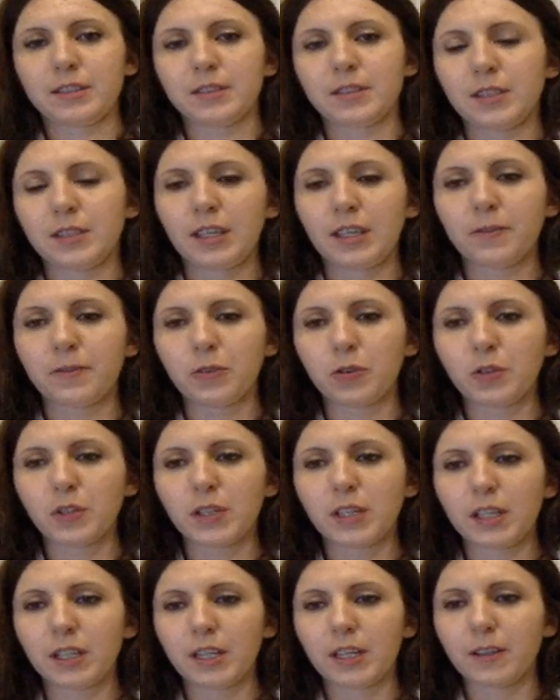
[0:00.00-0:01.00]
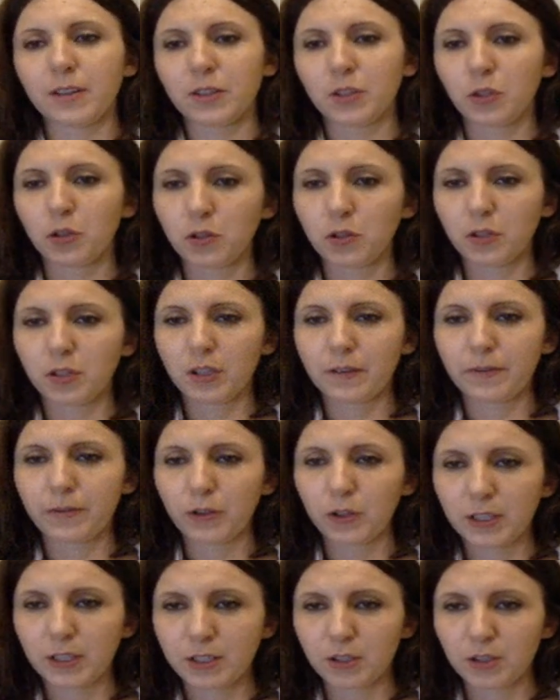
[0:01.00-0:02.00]
If you need,
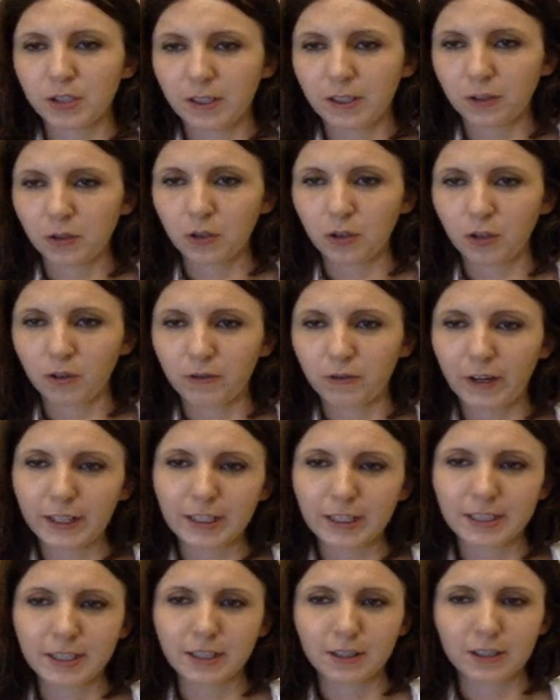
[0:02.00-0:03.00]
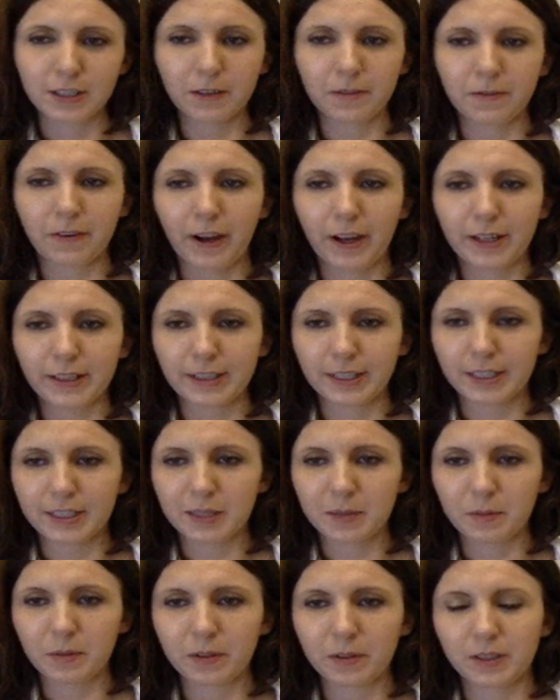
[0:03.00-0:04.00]
if you're already certified
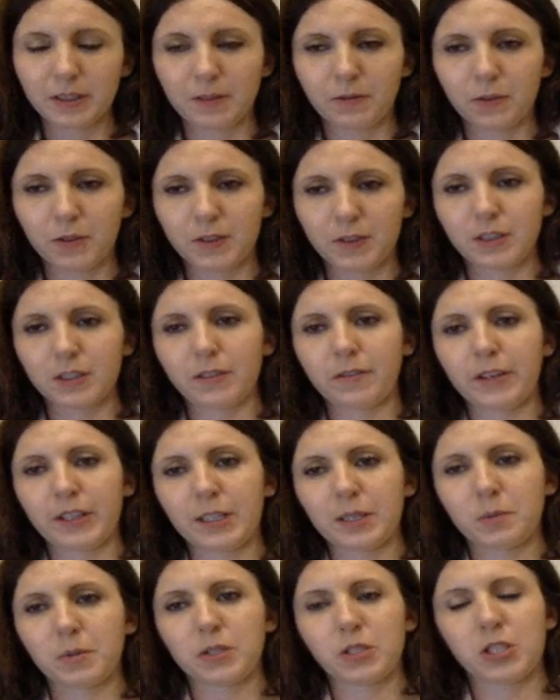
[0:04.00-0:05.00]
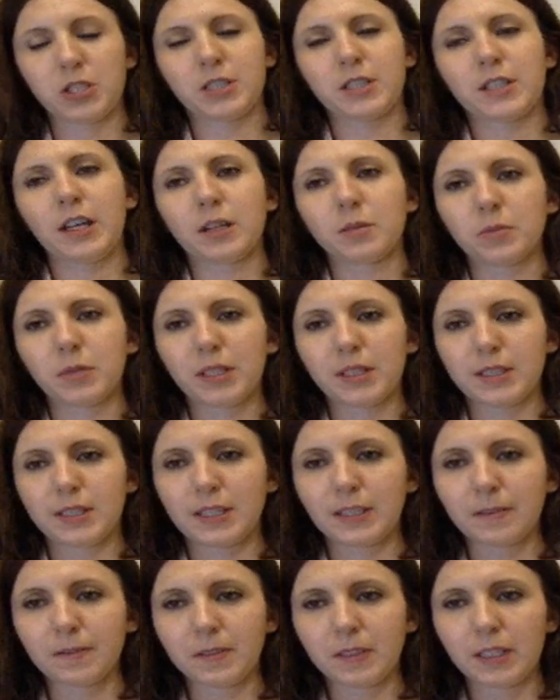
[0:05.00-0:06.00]
expert, if you're certified expert, just send me a
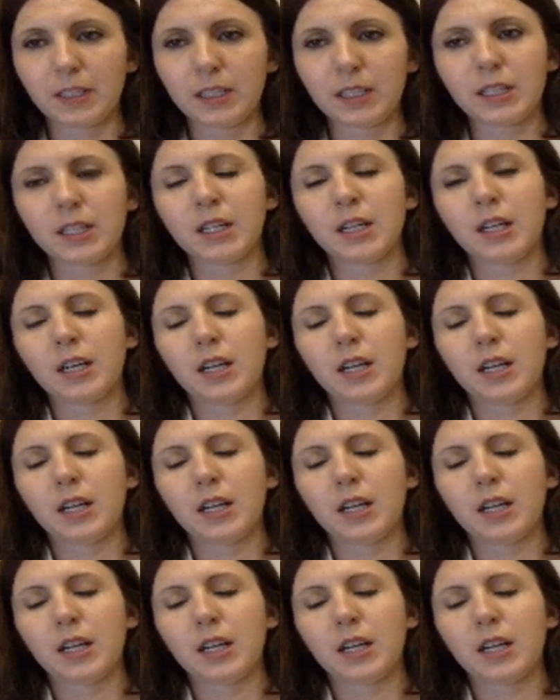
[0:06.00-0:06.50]
CV.